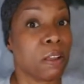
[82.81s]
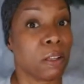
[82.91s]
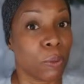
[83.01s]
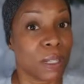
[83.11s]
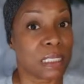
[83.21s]

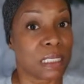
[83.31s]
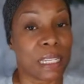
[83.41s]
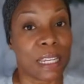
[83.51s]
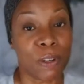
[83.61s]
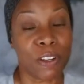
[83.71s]
Quick
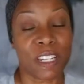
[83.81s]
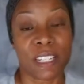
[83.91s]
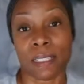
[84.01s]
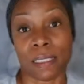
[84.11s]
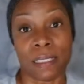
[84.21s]
disclaimer,
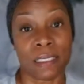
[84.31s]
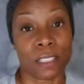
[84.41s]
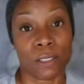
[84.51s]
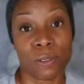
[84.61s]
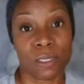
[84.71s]
any links that
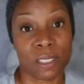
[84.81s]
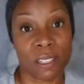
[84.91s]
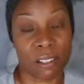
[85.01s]
you see